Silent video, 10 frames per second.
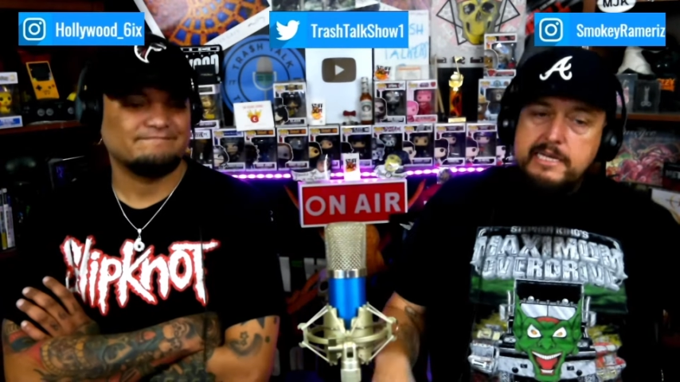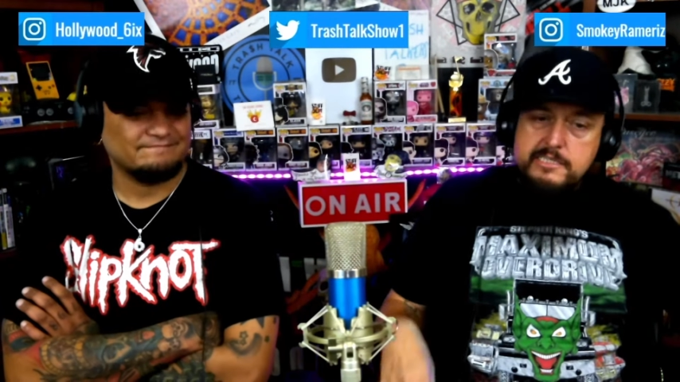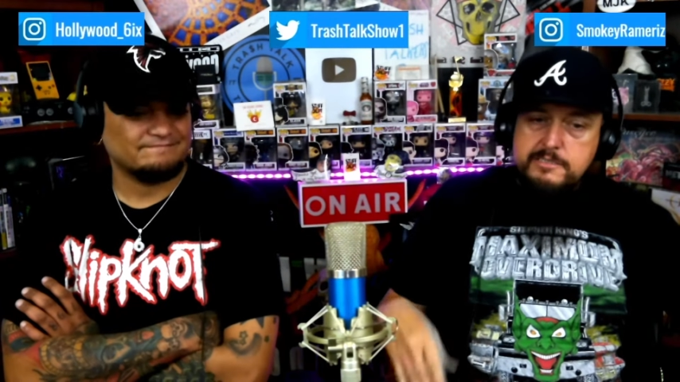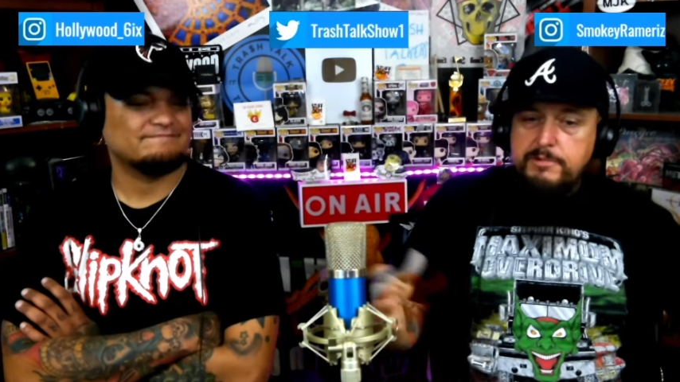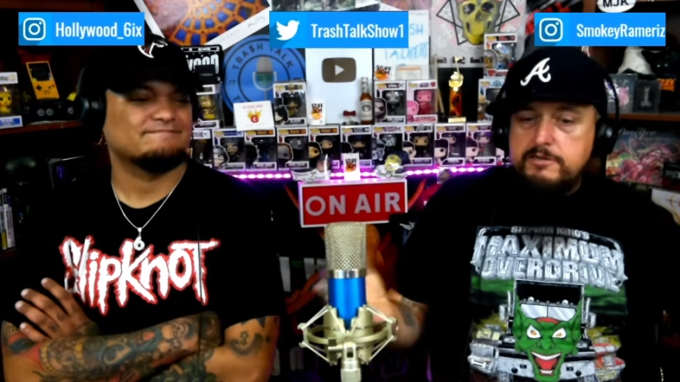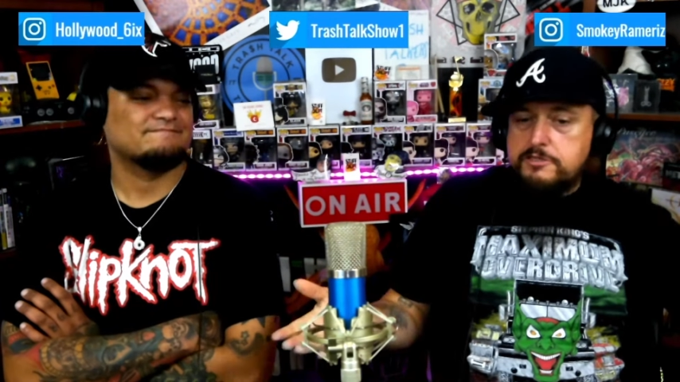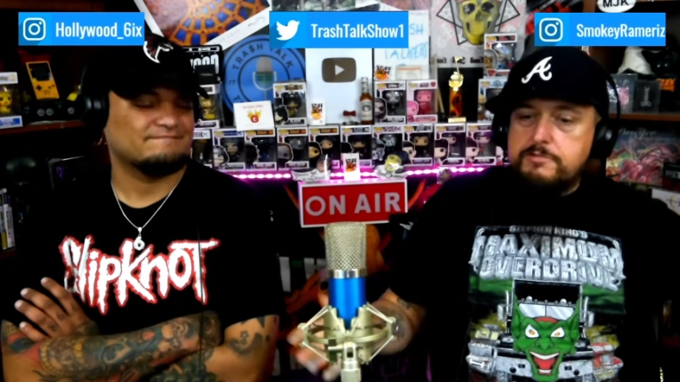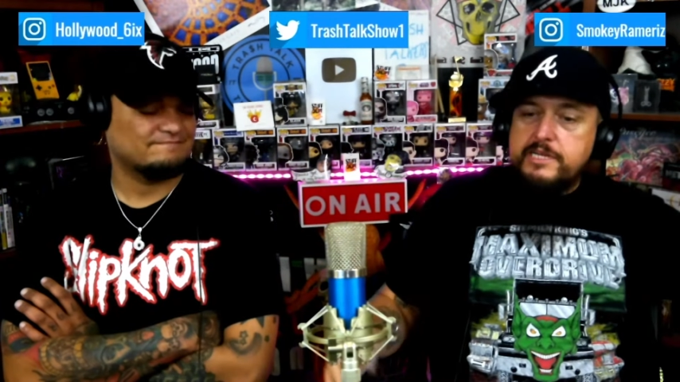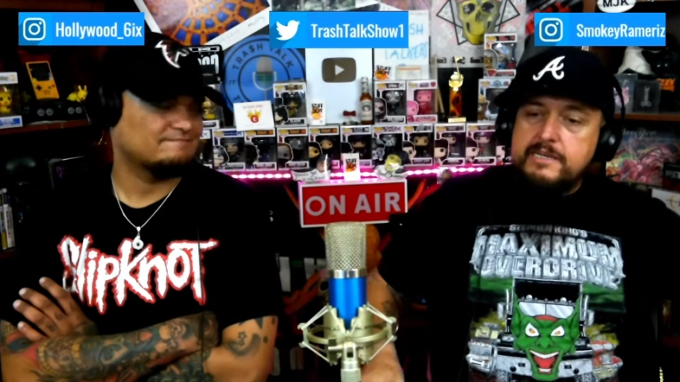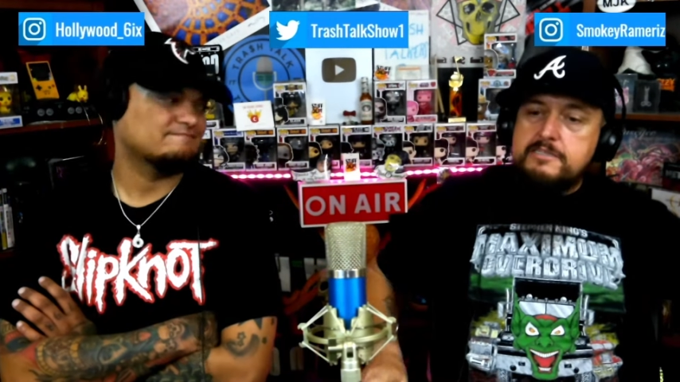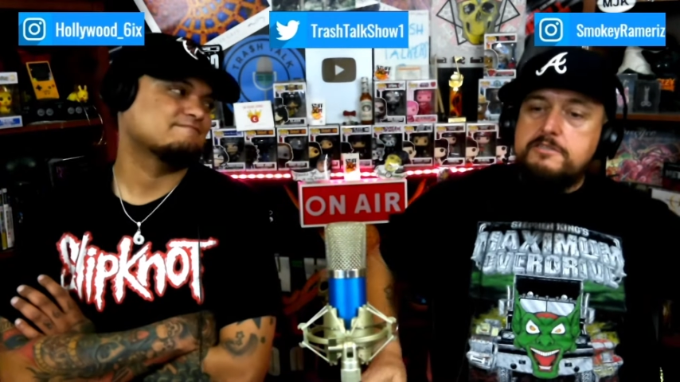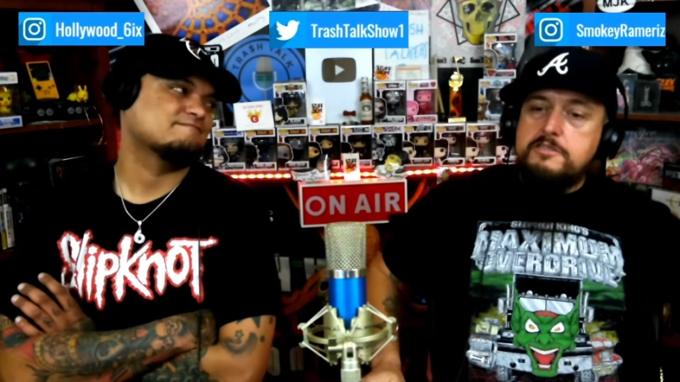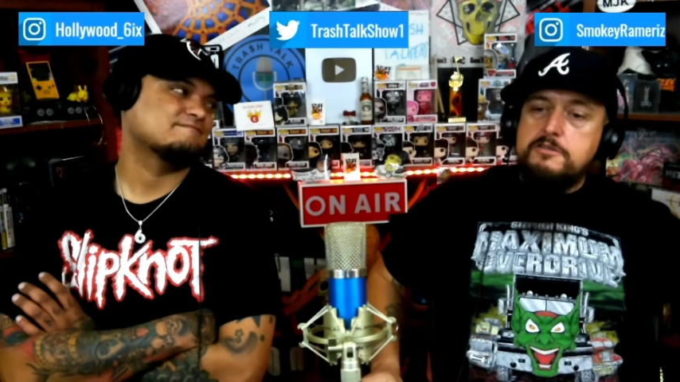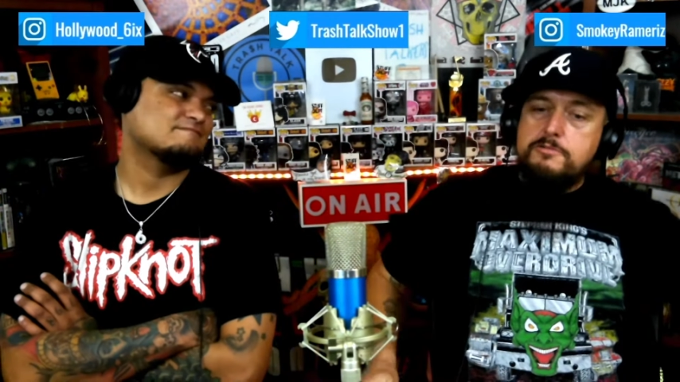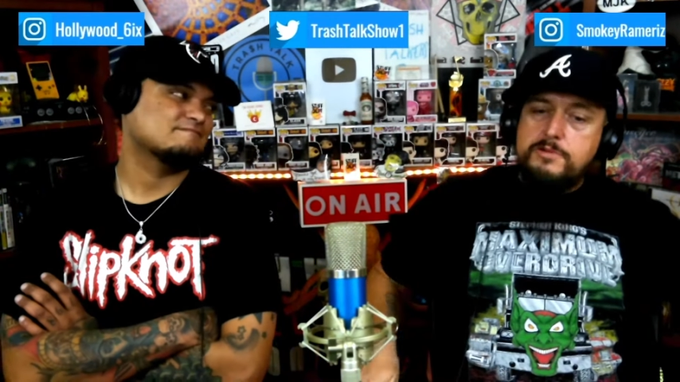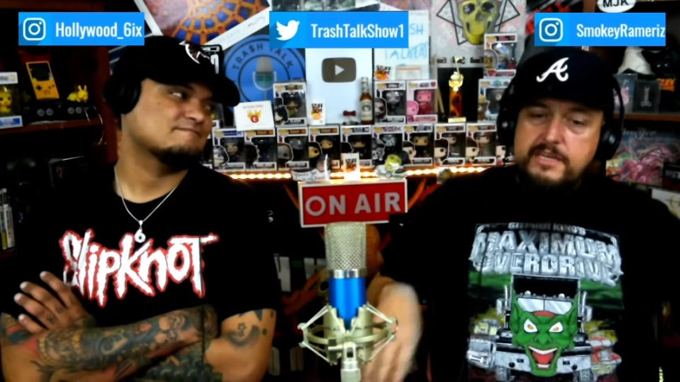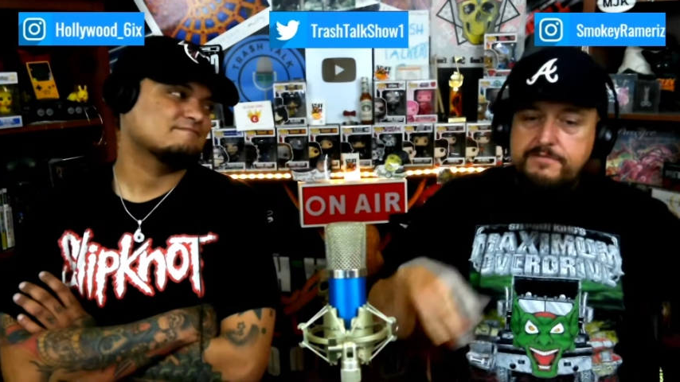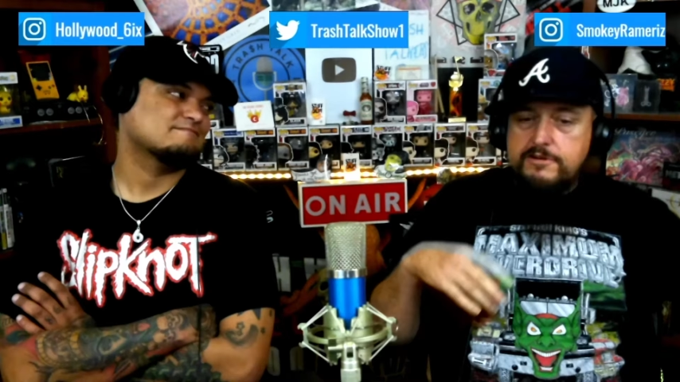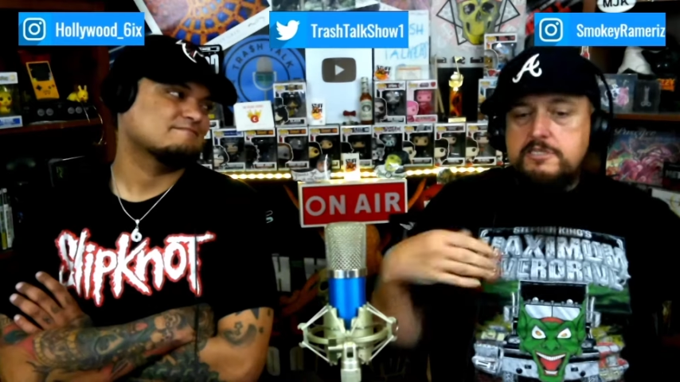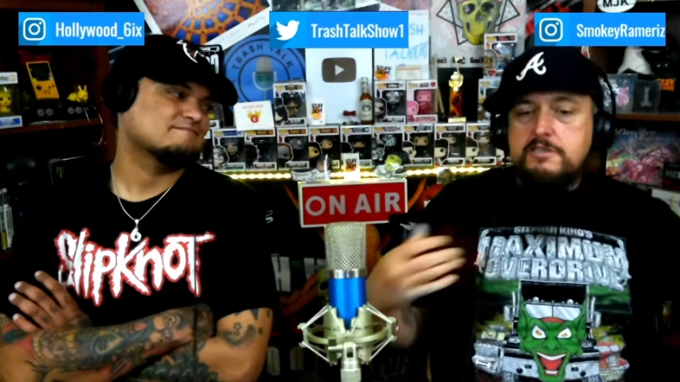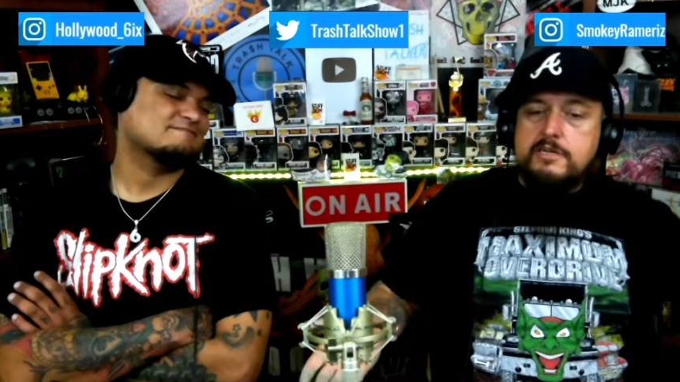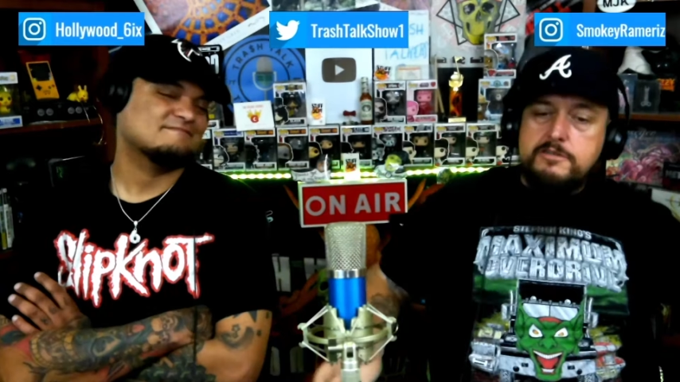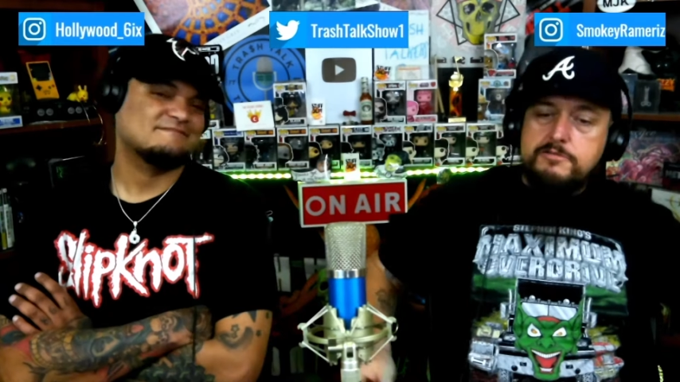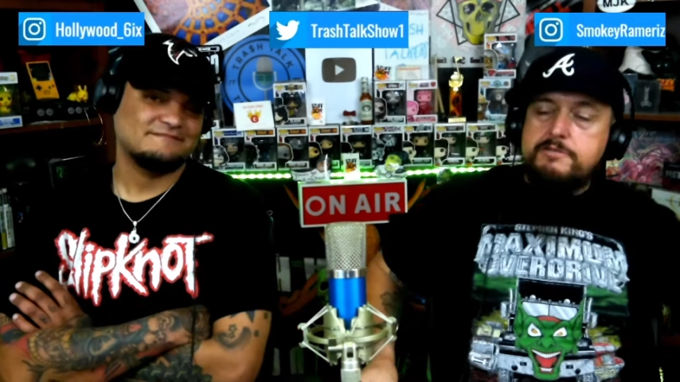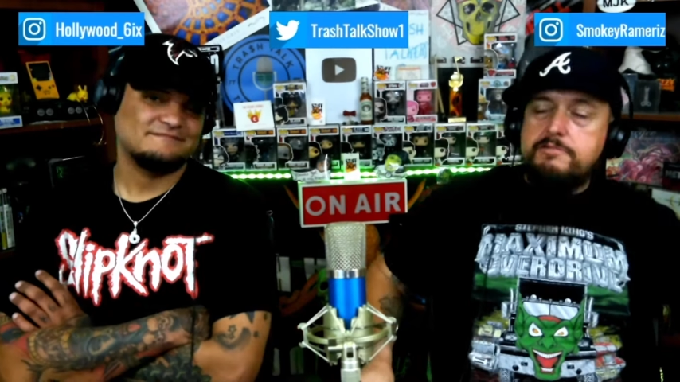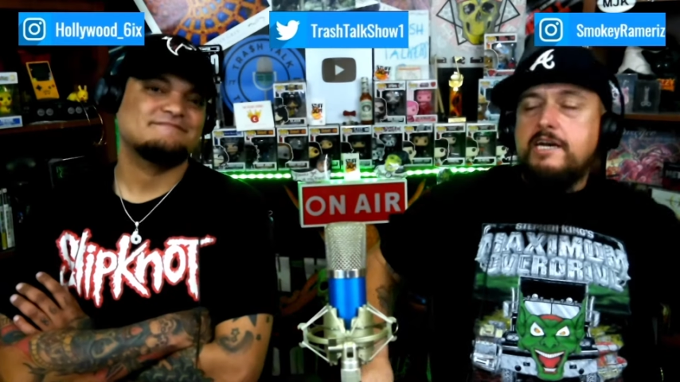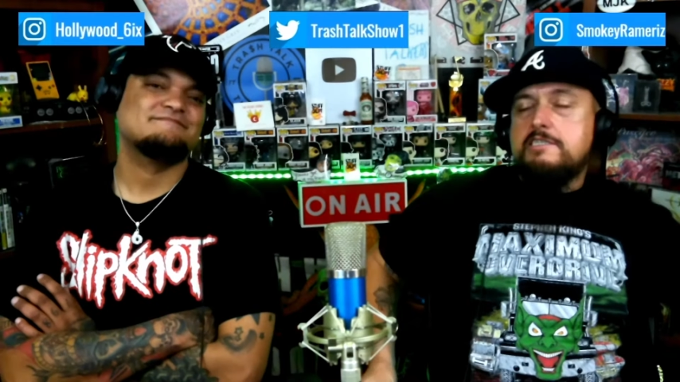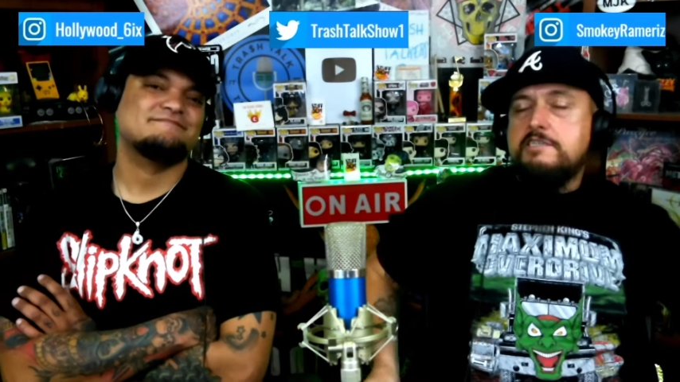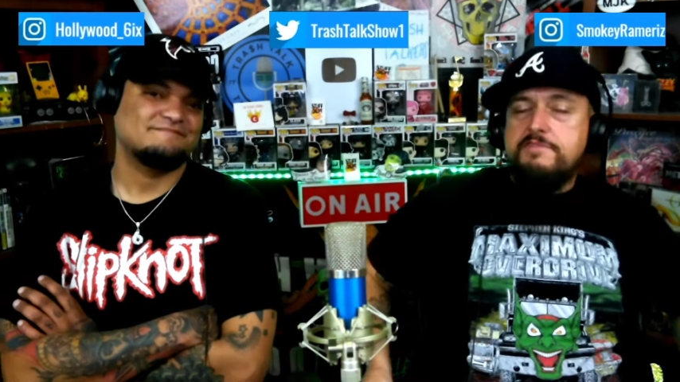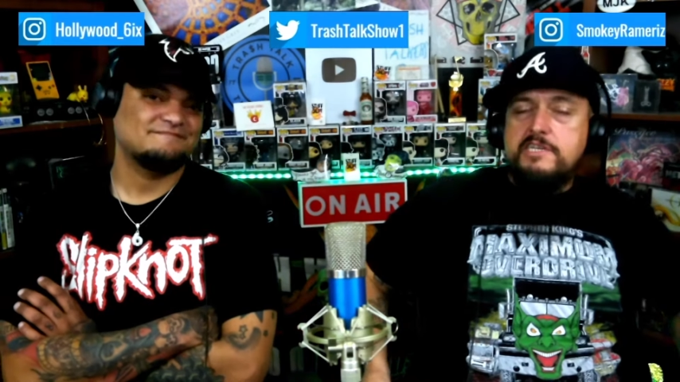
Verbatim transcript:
Speaker 1: as most reactors do when they first start doing reaction